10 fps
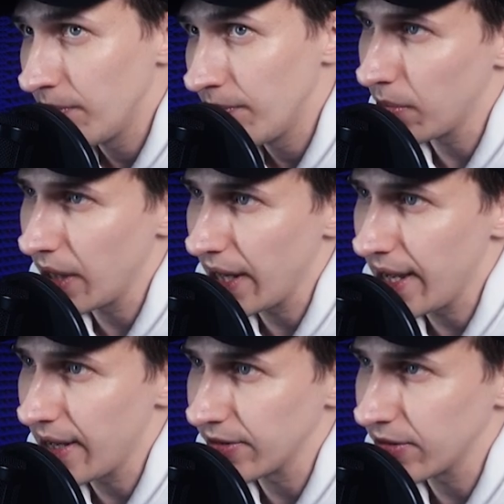but it
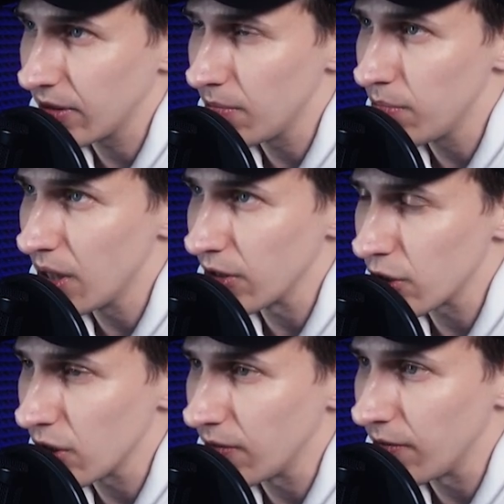has a
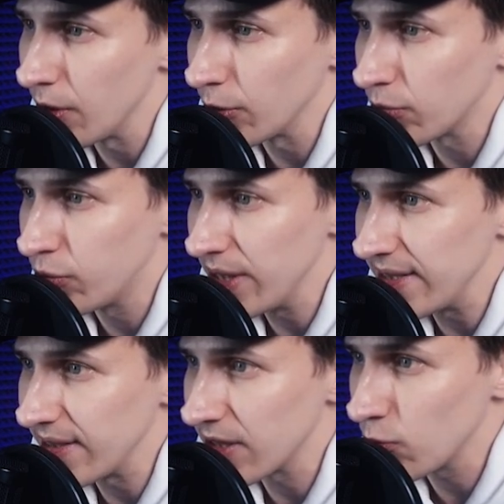bunch of those
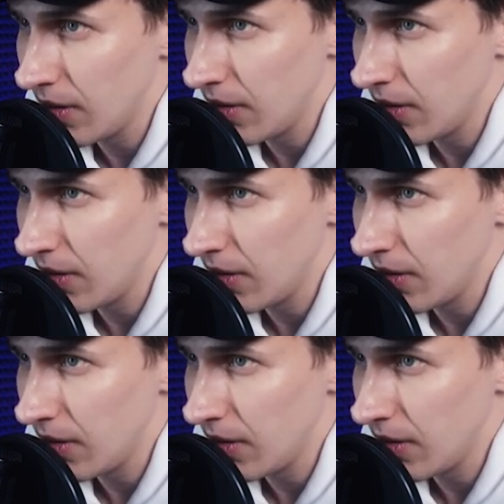presets.